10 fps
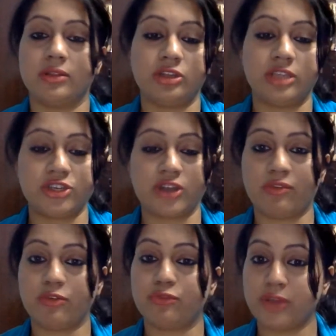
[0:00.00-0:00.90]
They should
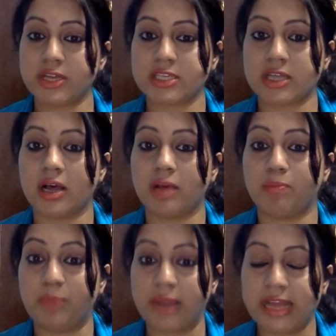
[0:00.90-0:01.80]
have a fixed
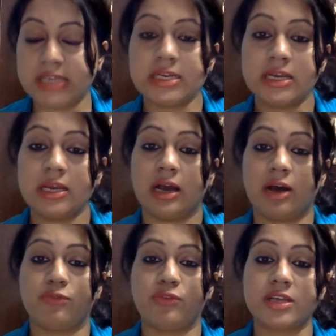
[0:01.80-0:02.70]
plate,
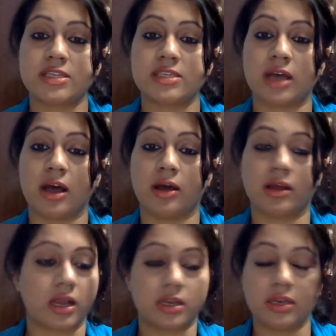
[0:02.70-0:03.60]
a fixed
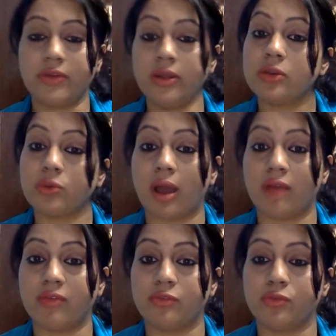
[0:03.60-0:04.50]
cutlery to
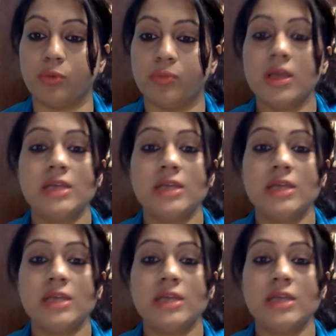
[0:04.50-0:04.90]
have their food.